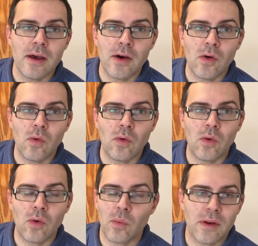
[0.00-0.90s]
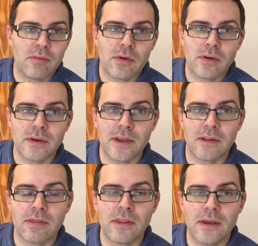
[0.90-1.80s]
or whatever
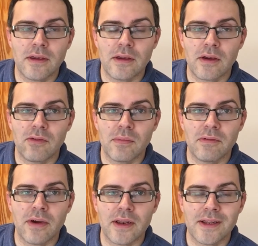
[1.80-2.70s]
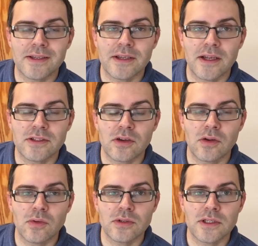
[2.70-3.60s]
date the government finally decides to
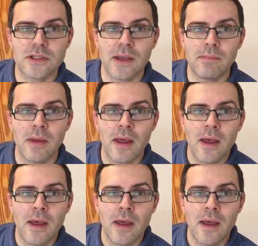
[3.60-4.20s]
close the scheme.